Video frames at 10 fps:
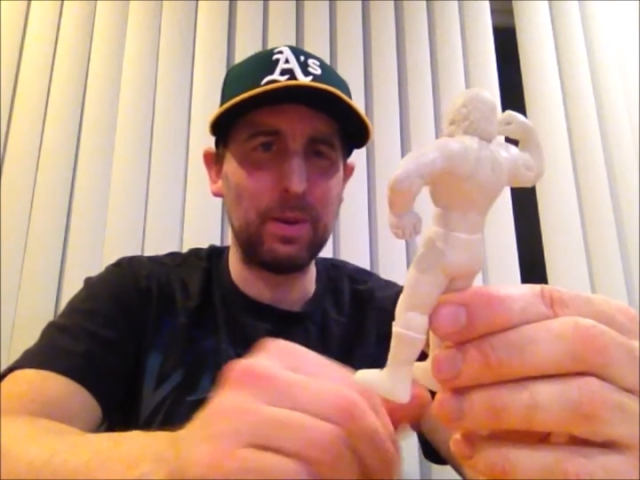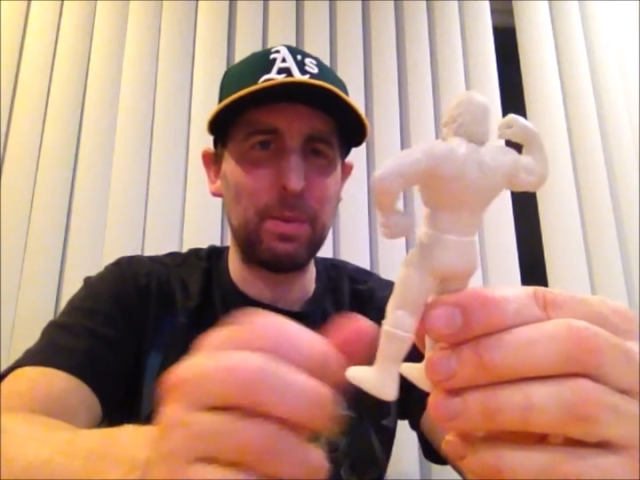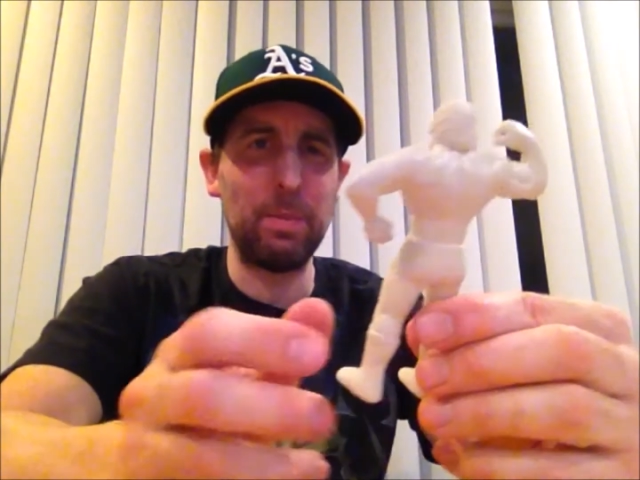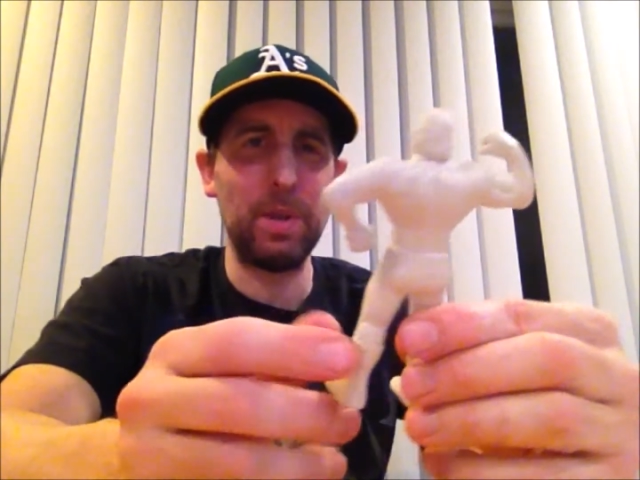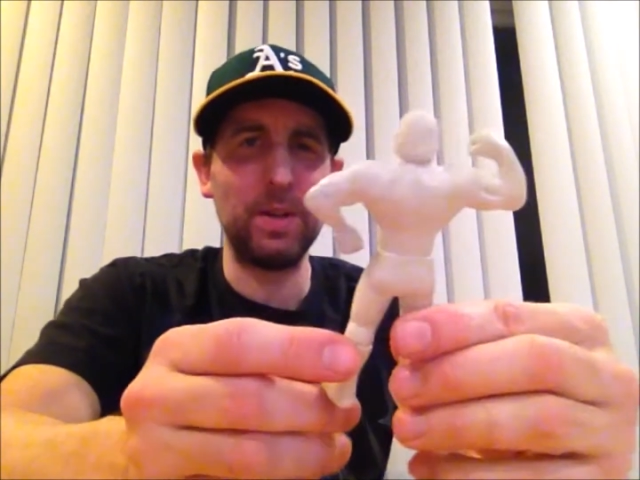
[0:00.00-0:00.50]

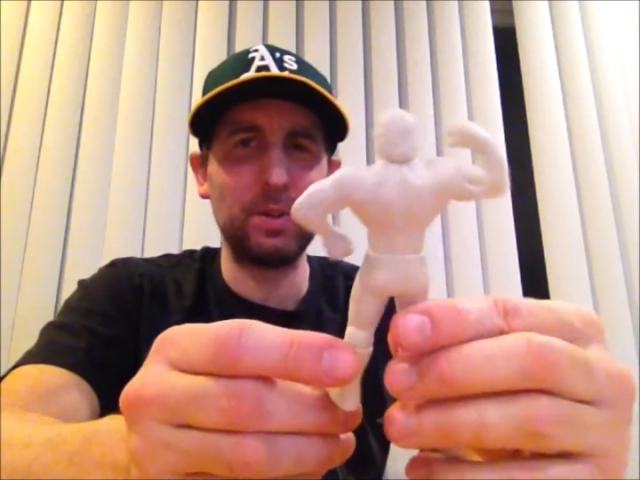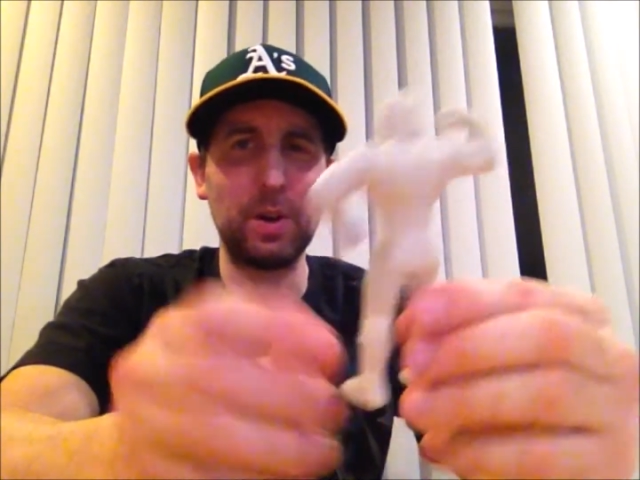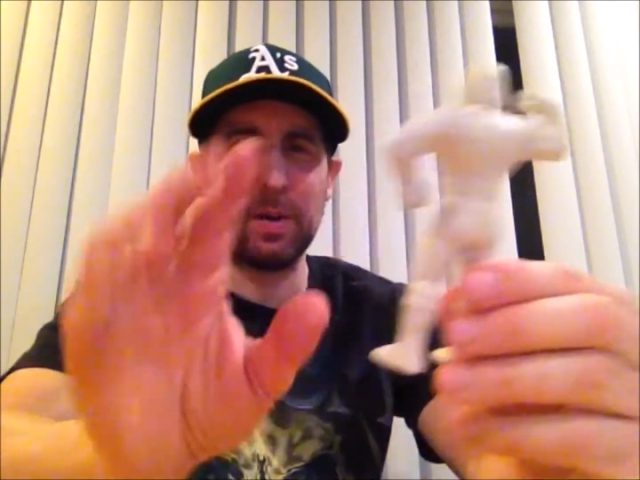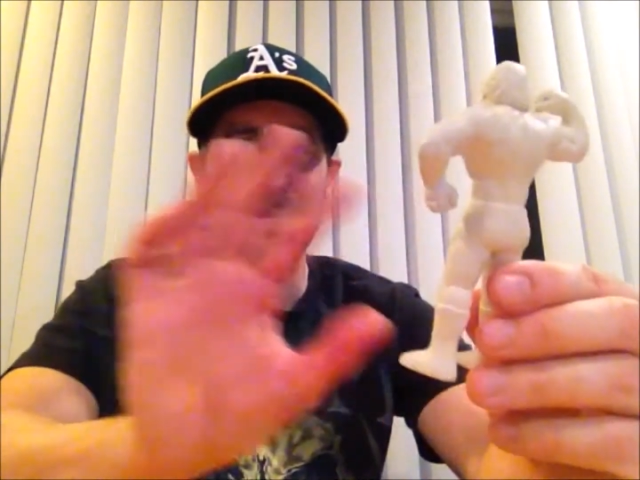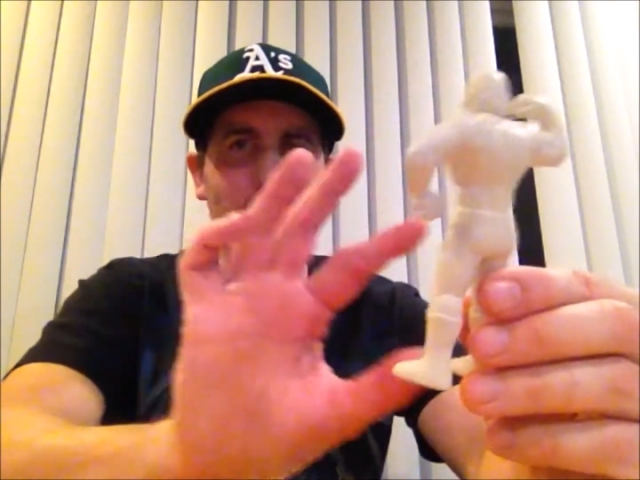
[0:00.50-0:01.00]
couple minutes
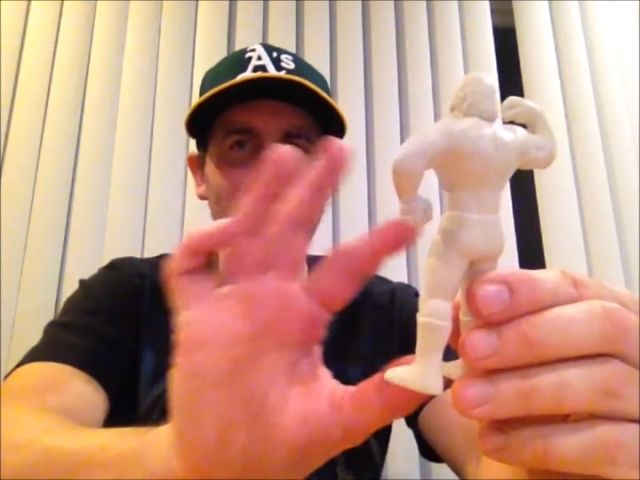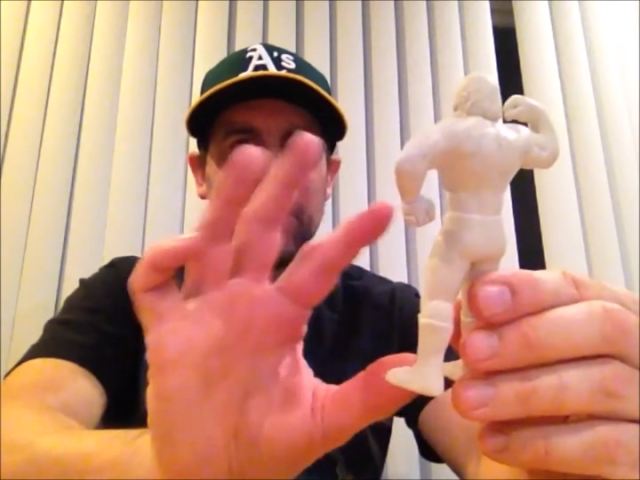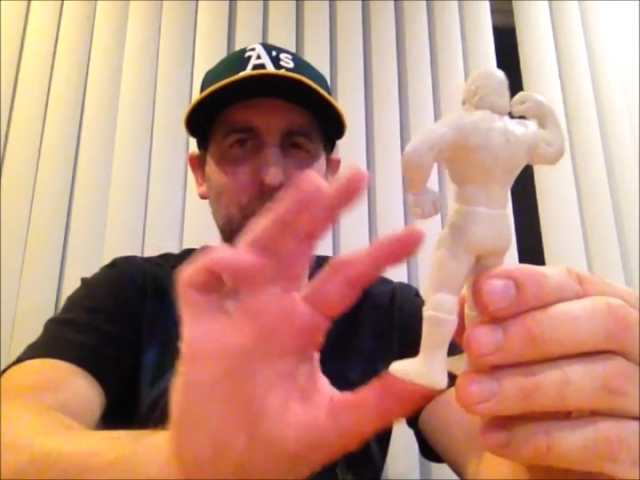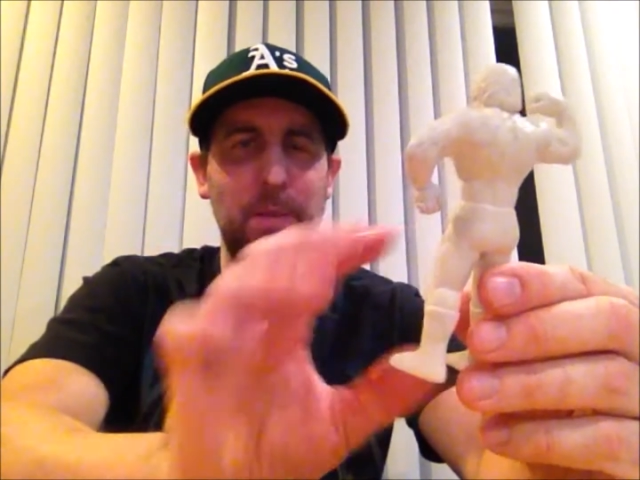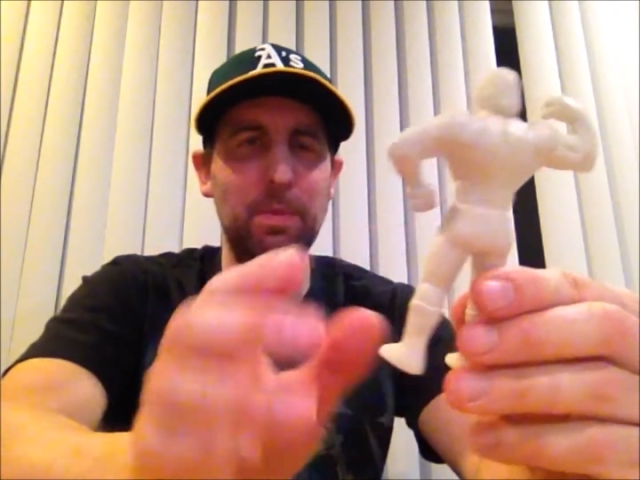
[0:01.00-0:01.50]
trying to
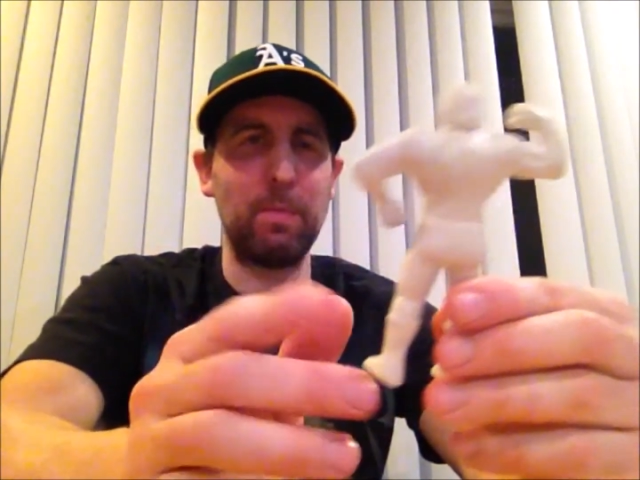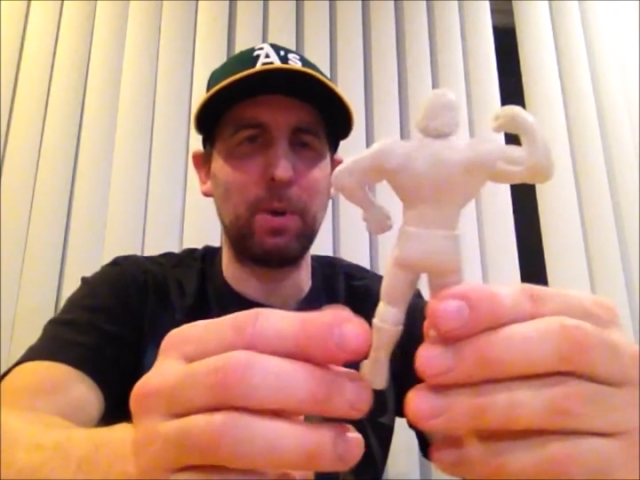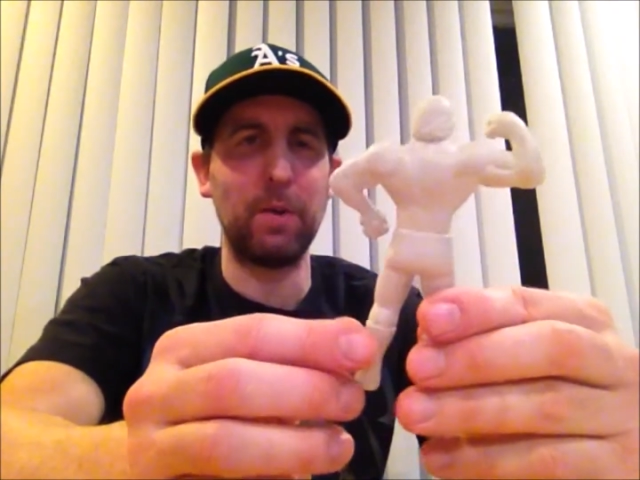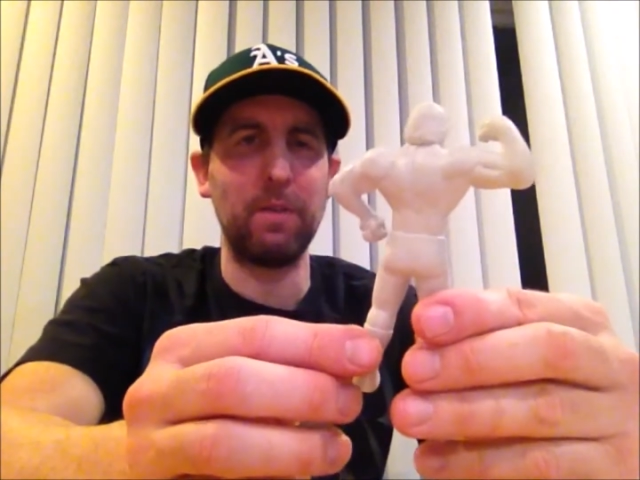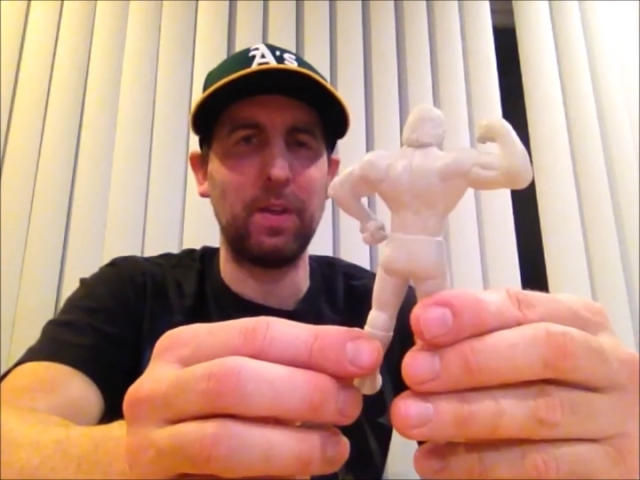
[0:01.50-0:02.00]
shape the
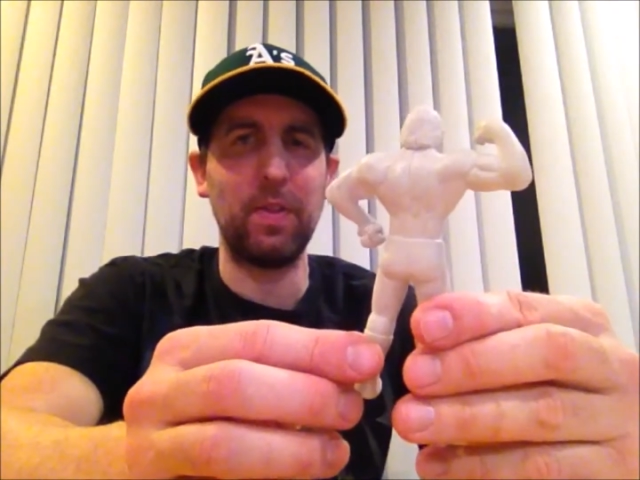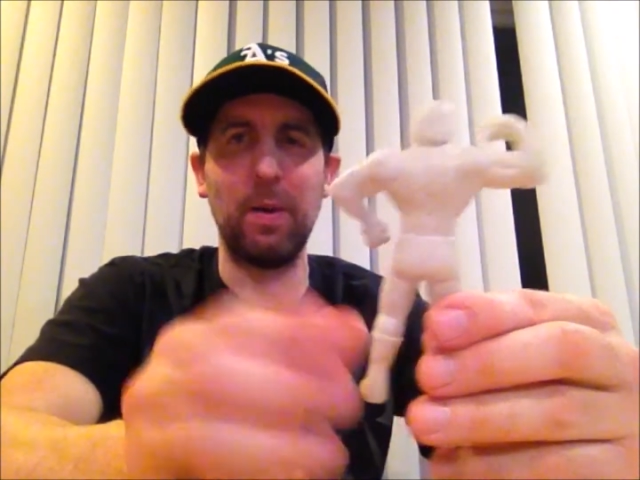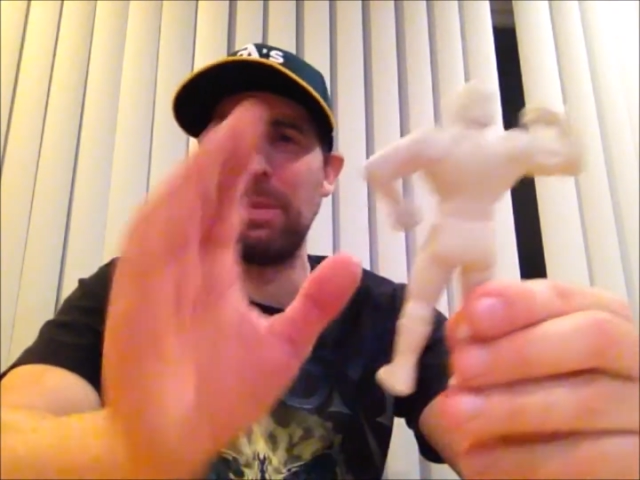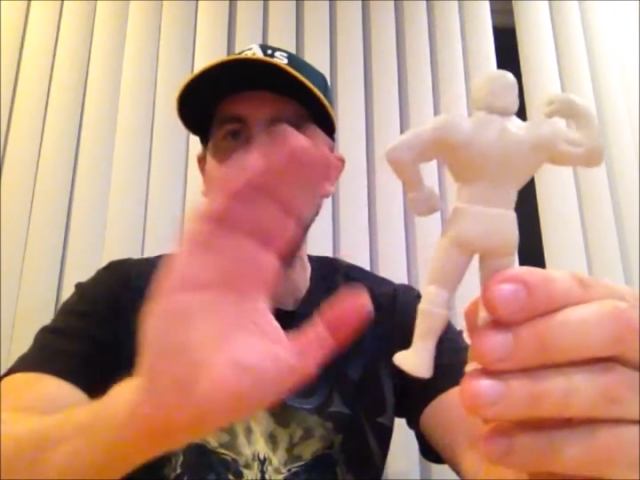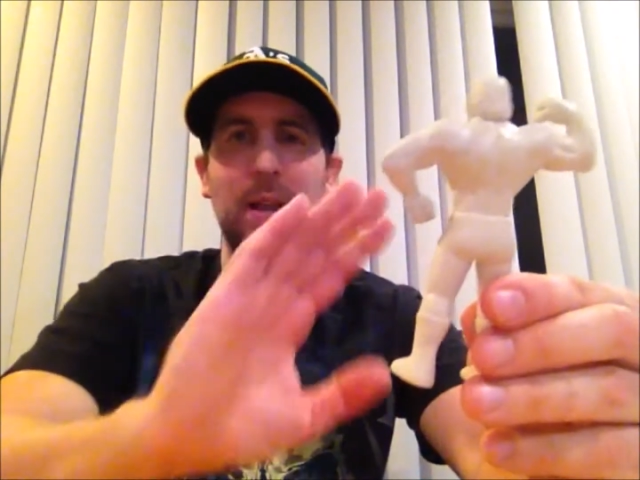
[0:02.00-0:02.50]
perfect
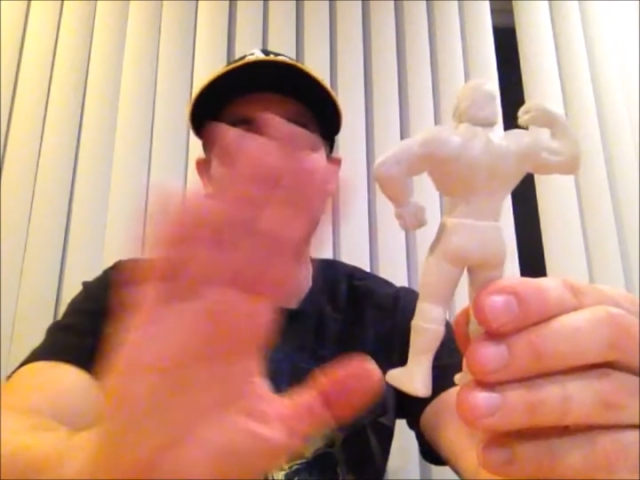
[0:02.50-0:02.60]
thumb,